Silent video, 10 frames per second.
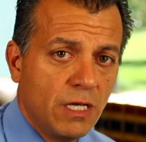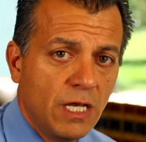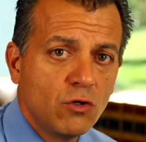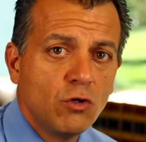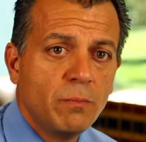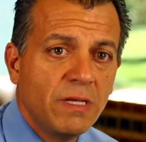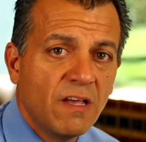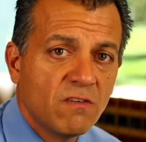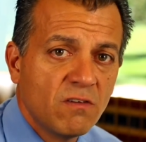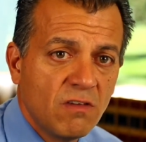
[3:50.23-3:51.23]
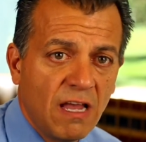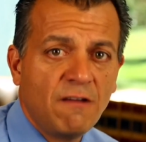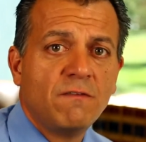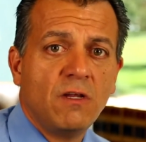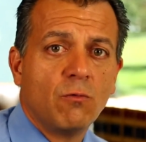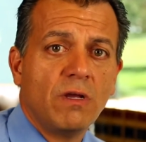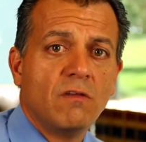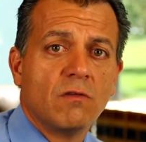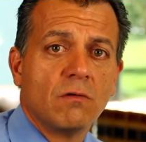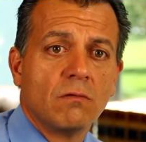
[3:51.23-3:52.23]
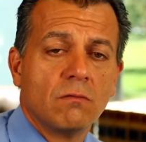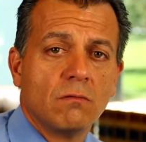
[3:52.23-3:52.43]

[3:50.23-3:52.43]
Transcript: it could be a safety reason